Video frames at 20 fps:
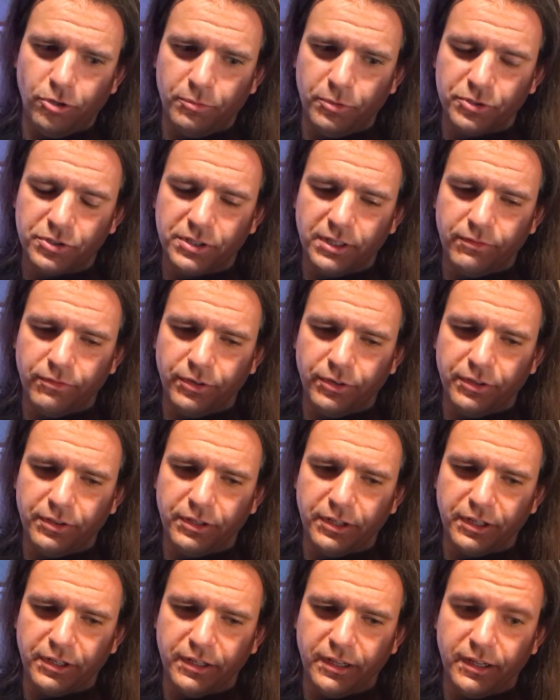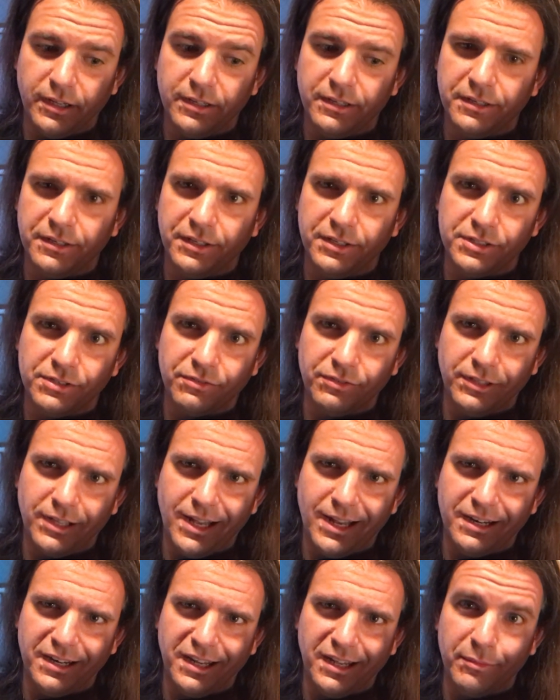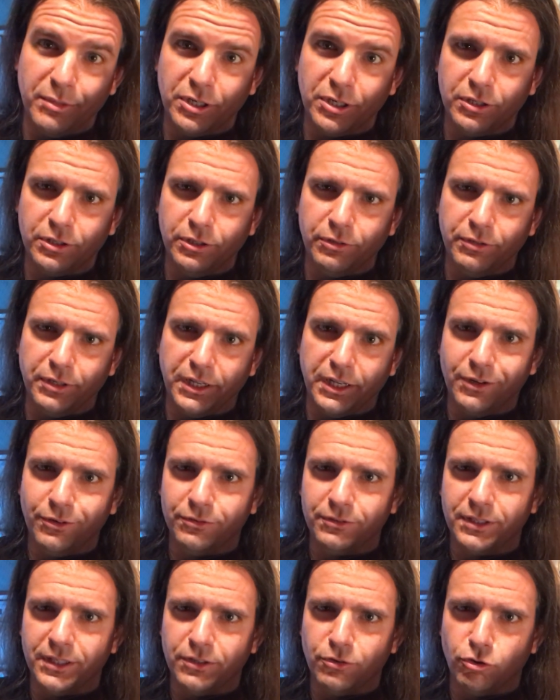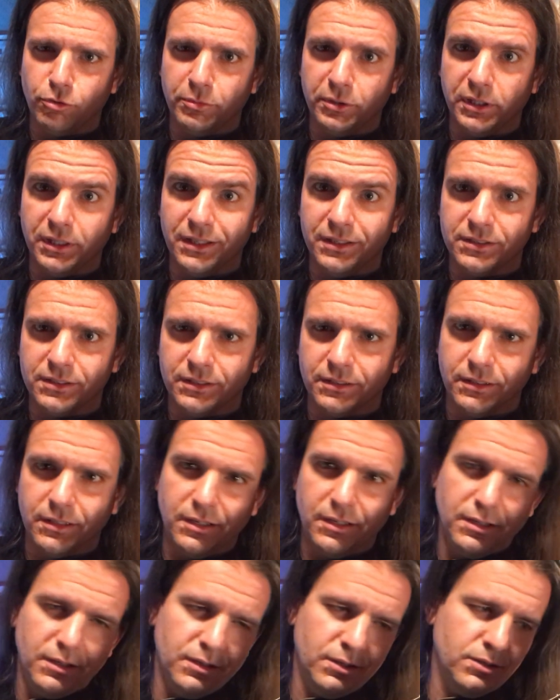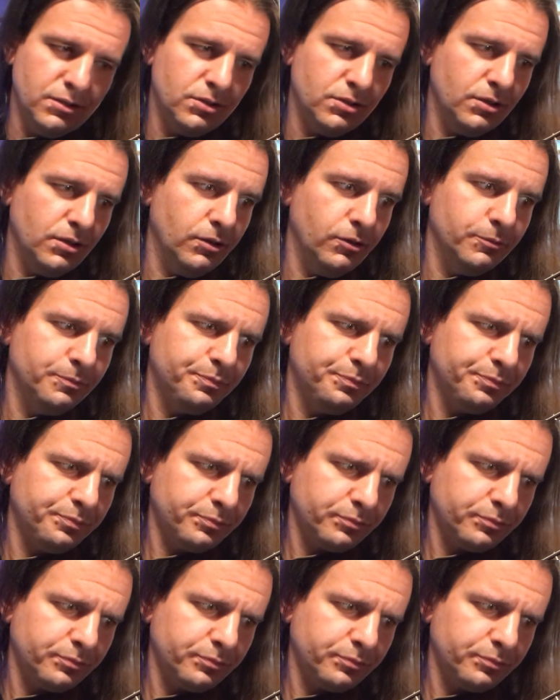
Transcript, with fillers: almost everything uh, is a flat name, including a note that normally isn't. So